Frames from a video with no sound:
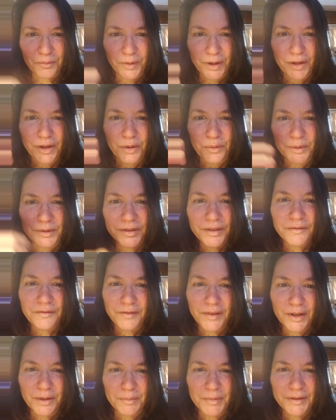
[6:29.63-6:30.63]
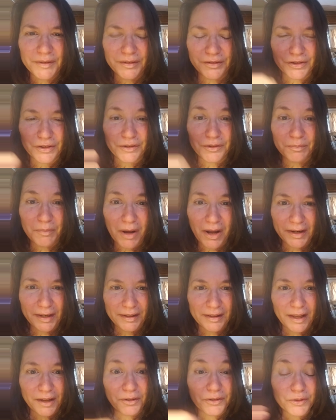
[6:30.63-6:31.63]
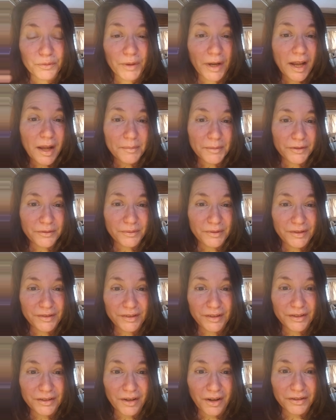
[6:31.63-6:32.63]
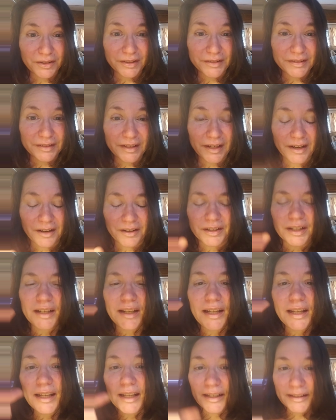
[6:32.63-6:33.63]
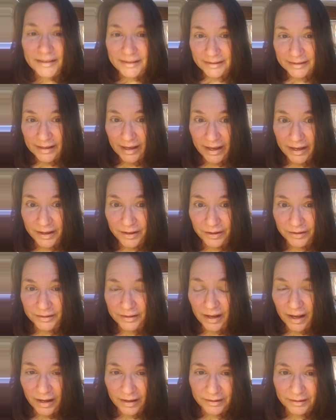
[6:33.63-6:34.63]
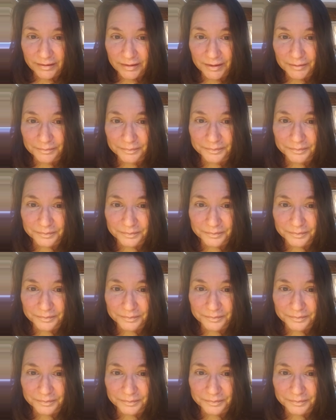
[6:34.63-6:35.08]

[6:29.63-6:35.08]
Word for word: we go into fear positions body language what happens when you see a dog that's scared its tail tucks